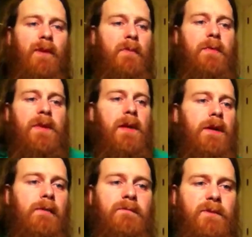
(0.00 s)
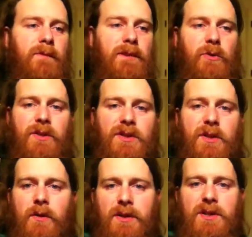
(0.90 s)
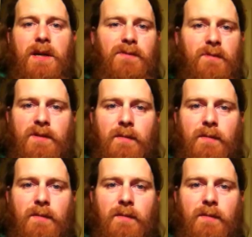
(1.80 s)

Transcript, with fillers: maybe they come from a tradition or it stems from